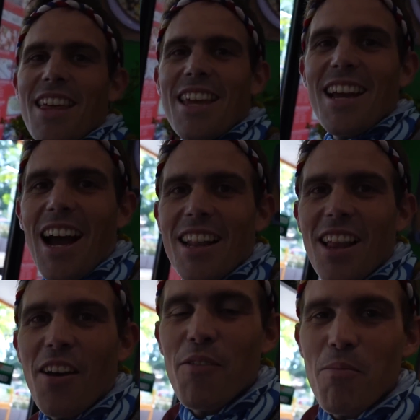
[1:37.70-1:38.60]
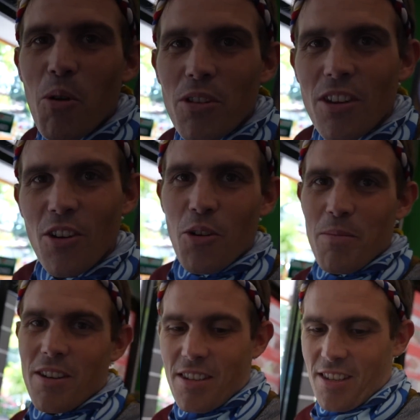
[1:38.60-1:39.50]
thing I love more than
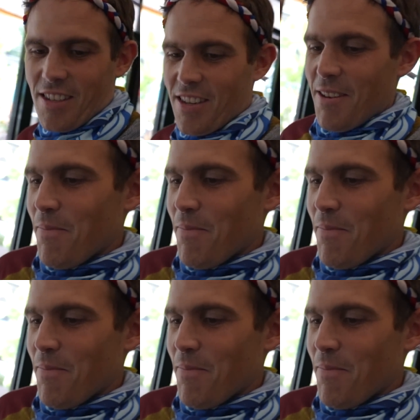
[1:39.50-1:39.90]
hummus